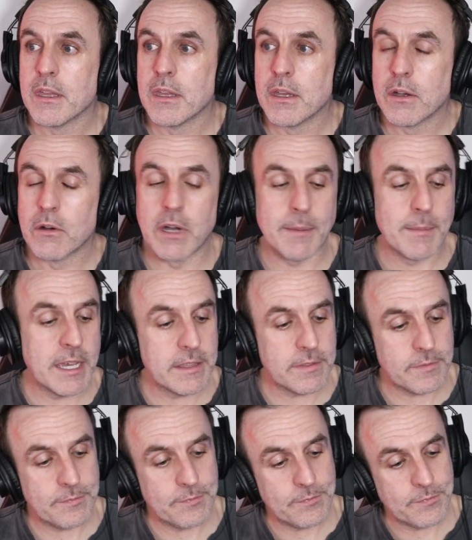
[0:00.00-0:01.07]
All right, mate.
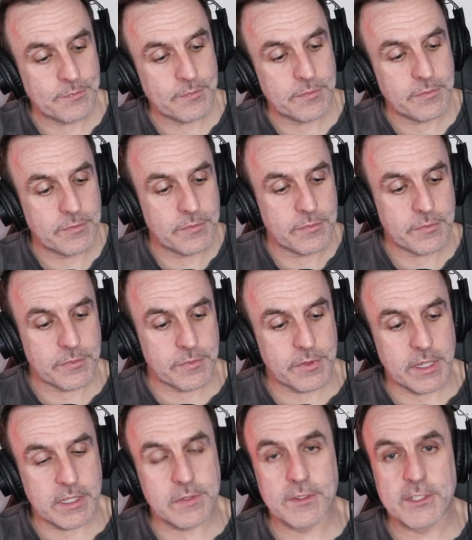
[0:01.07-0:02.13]

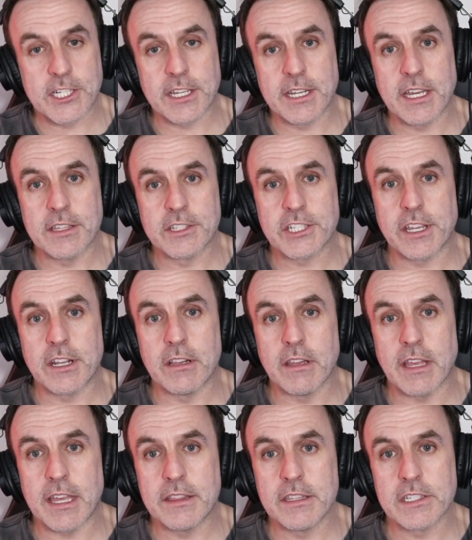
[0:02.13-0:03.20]
Thanks for checking out the channel
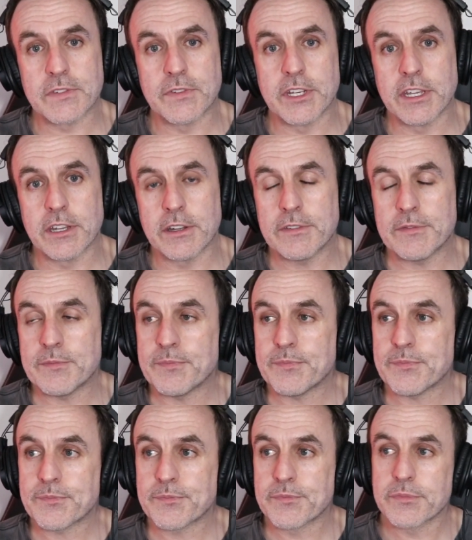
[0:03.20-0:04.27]
and this video.
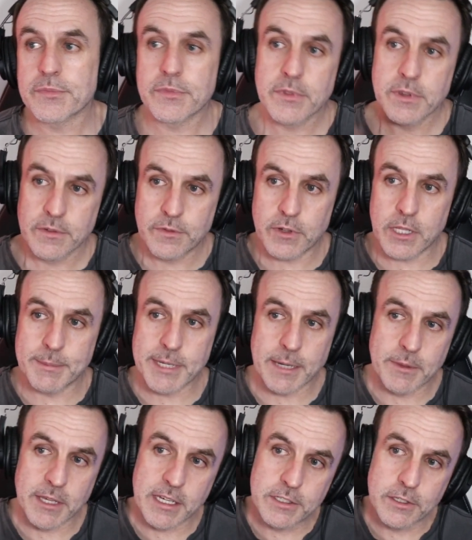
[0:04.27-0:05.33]
Follow me up
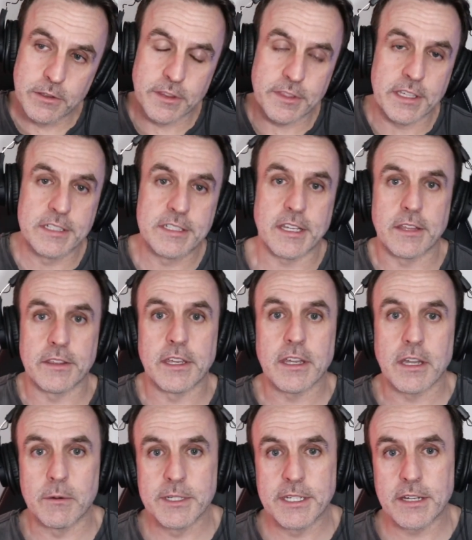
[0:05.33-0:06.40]
there. Do the things down there.
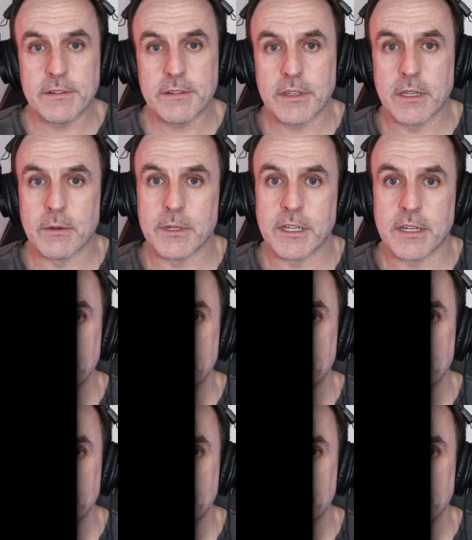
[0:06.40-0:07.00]
Are we done? Yeah, we're done.